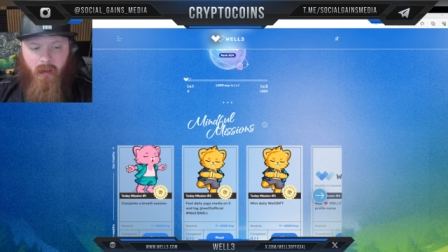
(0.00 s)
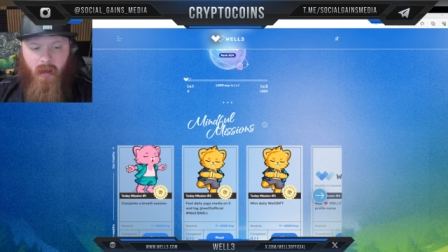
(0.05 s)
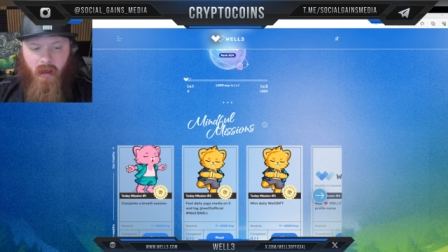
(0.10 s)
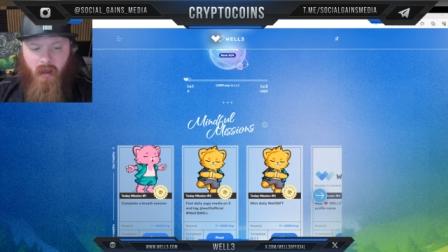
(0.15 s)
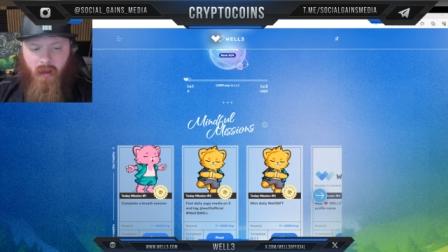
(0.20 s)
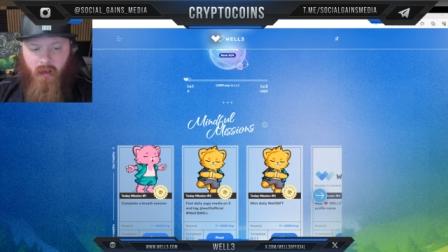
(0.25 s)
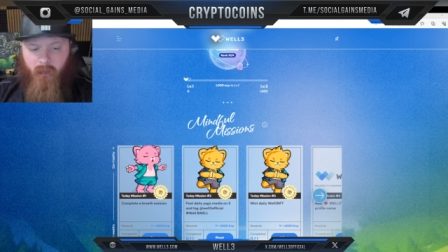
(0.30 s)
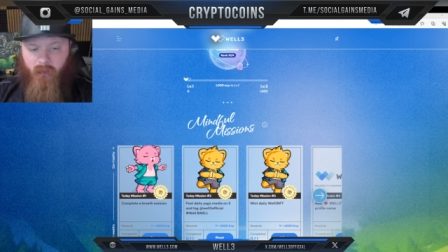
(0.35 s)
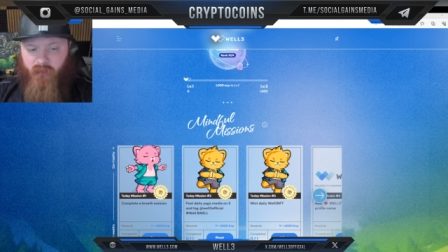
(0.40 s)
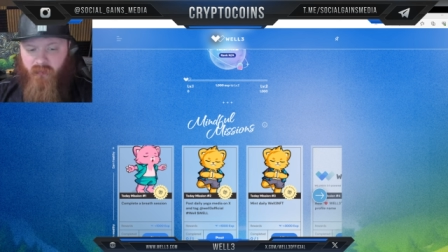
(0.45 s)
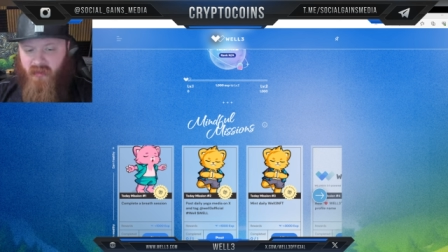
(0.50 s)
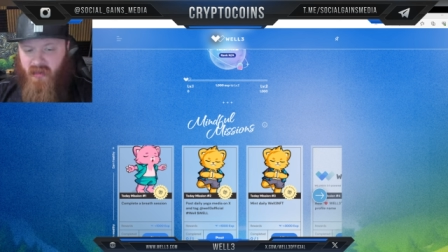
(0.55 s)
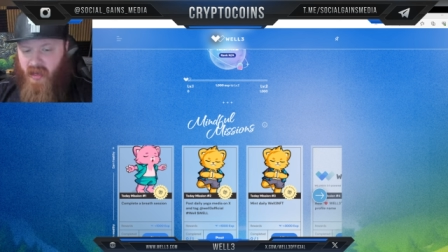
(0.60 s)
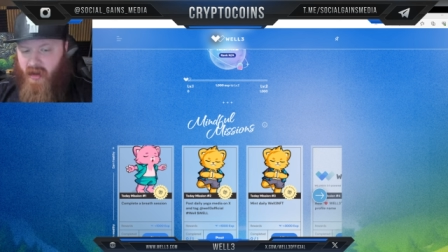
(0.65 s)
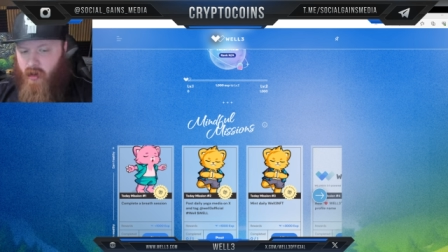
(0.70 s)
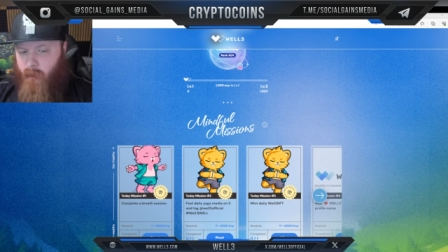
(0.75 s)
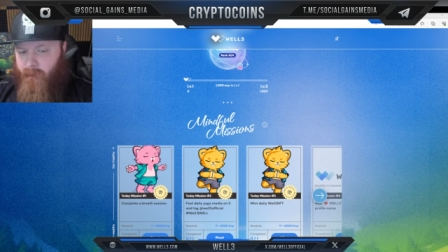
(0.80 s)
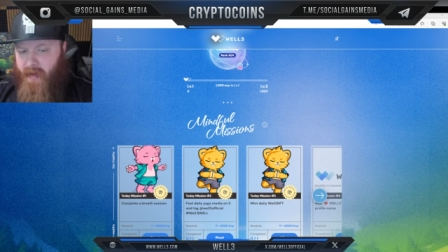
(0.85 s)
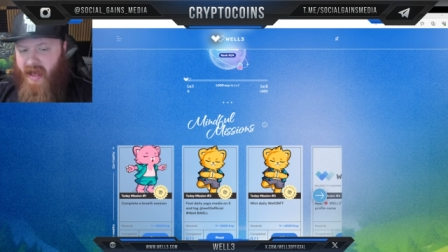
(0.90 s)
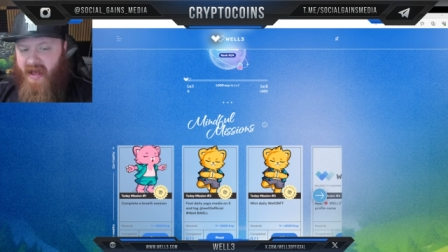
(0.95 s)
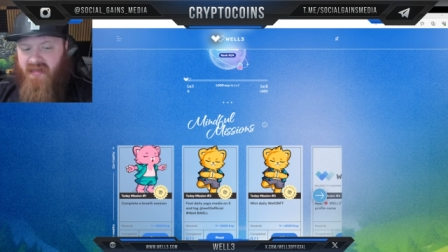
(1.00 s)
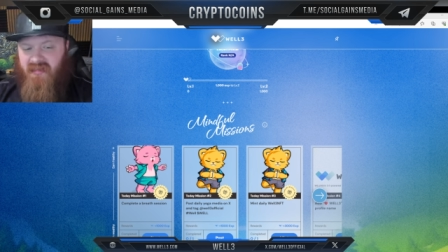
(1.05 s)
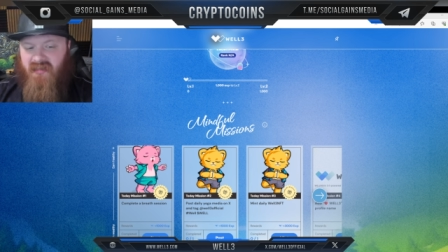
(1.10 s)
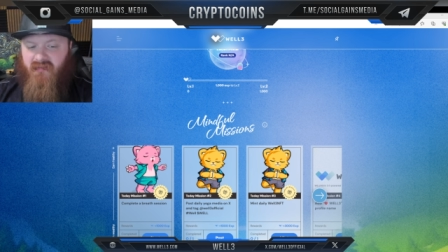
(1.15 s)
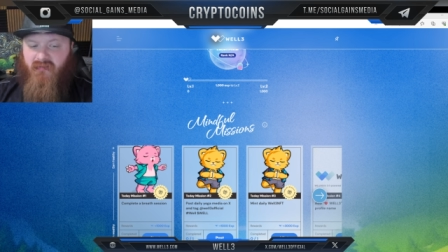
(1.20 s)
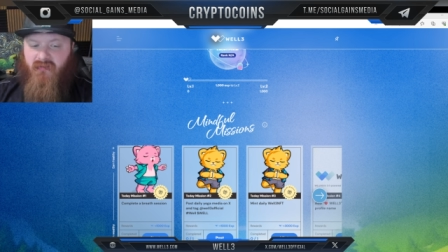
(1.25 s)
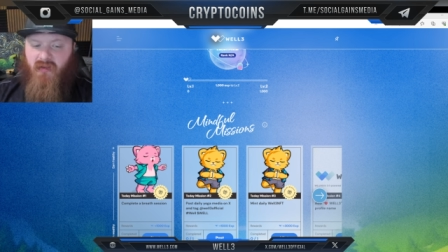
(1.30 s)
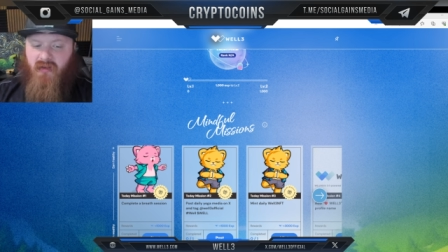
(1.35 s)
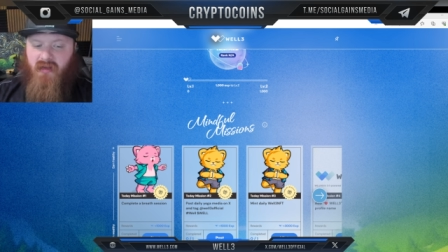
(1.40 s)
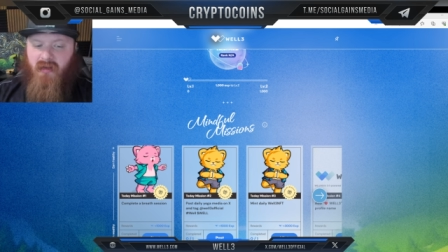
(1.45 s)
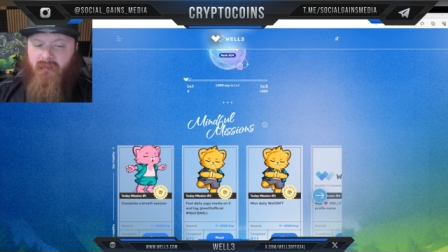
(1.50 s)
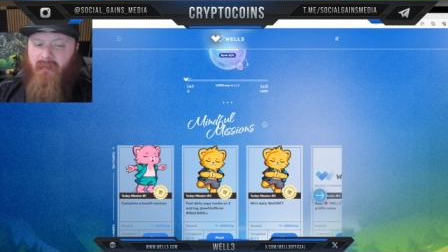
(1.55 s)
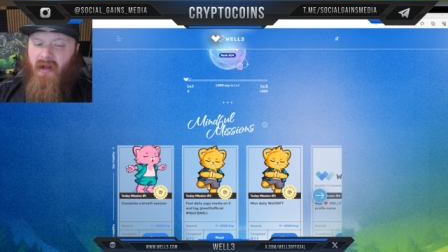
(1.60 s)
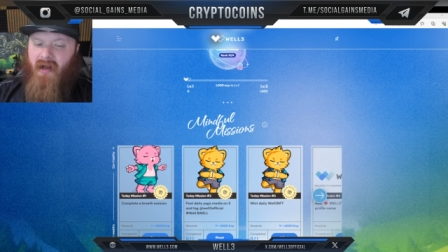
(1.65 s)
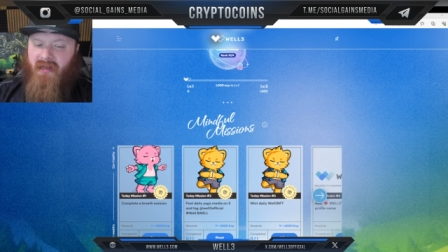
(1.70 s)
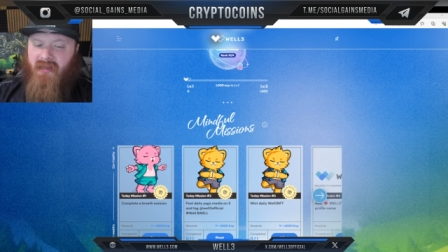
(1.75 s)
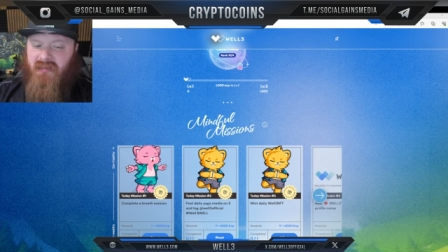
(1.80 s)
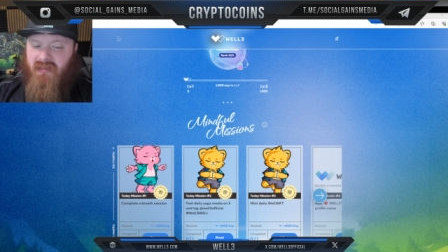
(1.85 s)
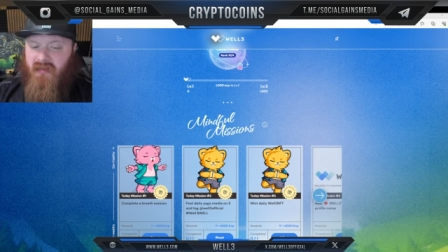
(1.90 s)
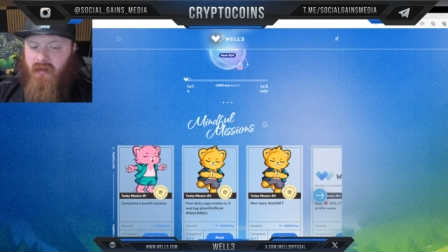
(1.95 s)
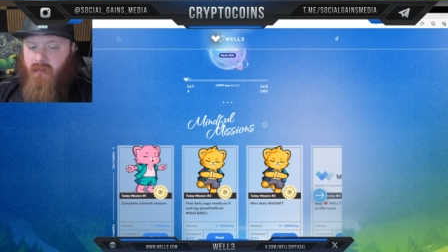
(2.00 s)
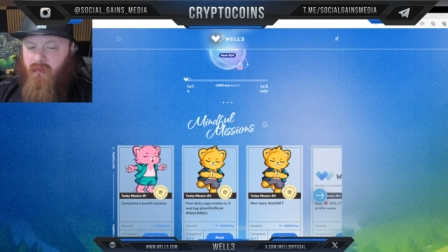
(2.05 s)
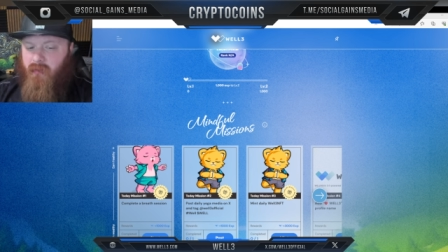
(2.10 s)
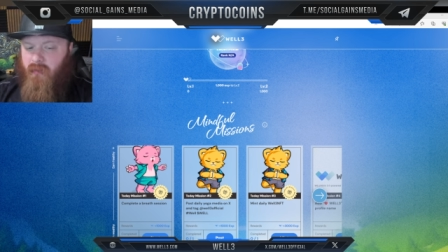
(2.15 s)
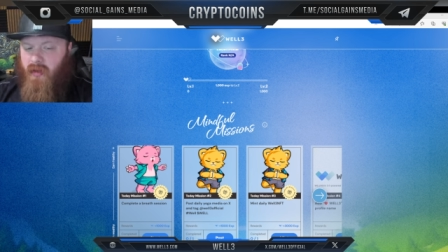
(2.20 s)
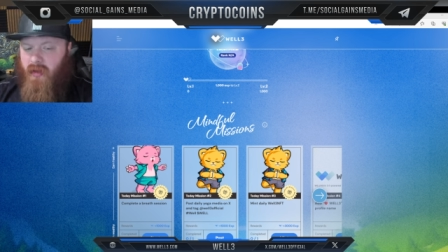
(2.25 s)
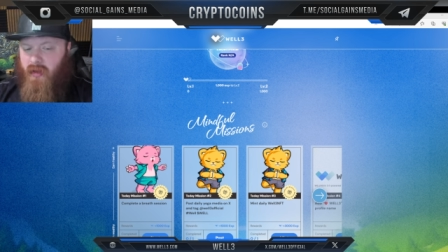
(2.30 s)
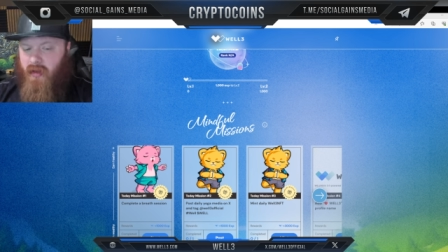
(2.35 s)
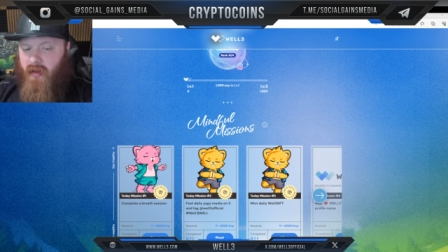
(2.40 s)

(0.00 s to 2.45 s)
Um, they are backed and funded by some